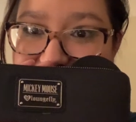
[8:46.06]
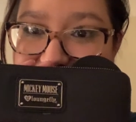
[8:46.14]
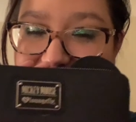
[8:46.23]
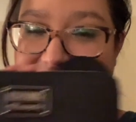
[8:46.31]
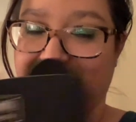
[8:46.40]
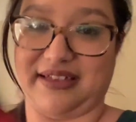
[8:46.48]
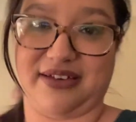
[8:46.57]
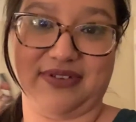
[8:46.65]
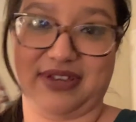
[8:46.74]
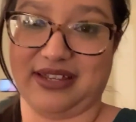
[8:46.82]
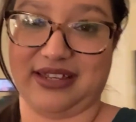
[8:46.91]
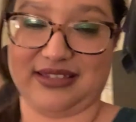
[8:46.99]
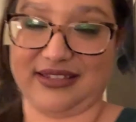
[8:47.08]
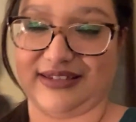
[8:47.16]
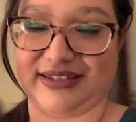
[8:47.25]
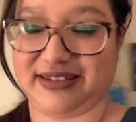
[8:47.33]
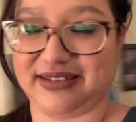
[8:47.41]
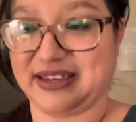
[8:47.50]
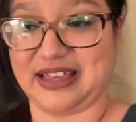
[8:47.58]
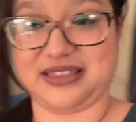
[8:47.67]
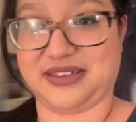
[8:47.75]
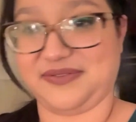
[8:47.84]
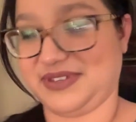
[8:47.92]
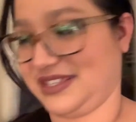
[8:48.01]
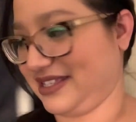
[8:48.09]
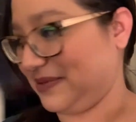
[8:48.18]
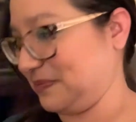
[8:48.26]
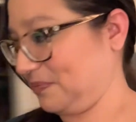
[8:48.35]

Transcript: I love it. I love this.